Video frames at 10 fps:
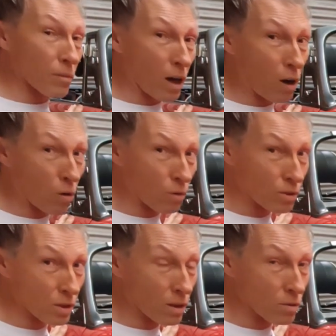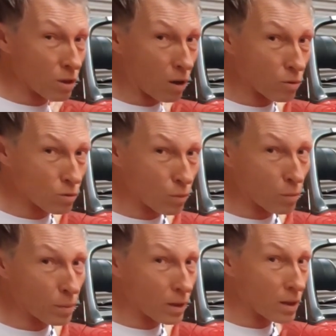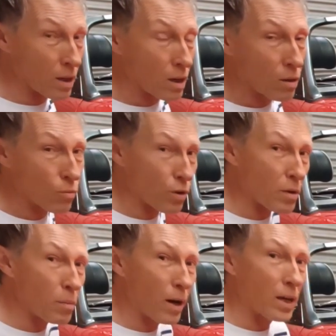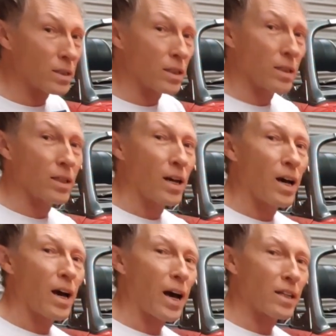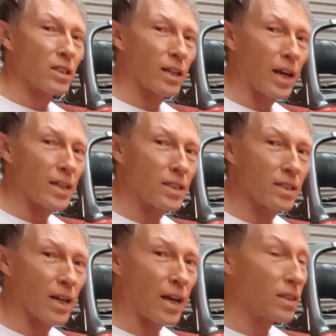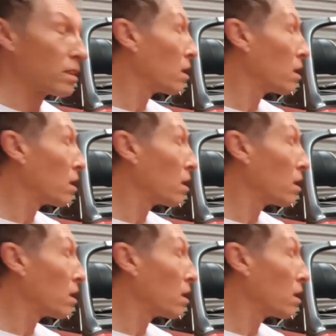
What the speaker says: the holes, and those holes will be repainted at a later date.